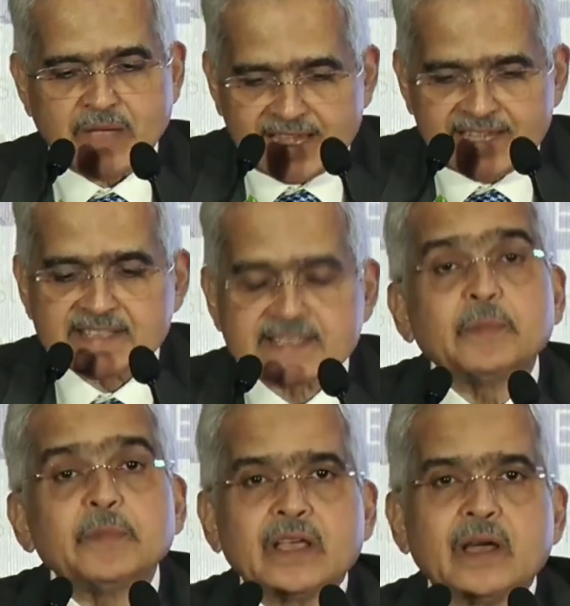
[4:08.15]
and is
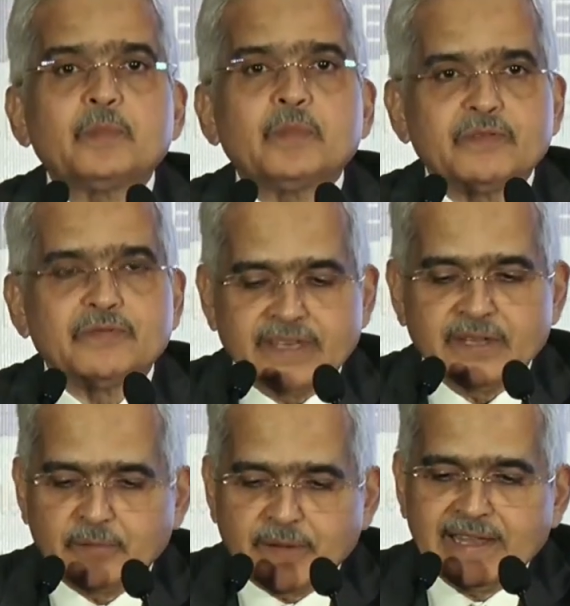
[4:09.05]
coming up very
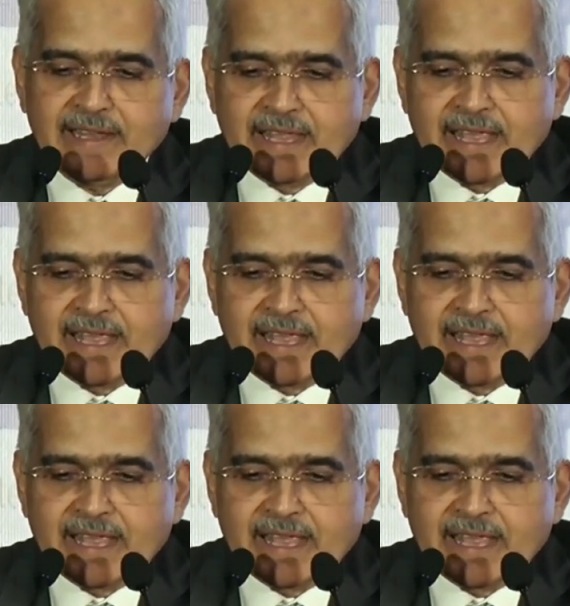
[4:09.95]
well,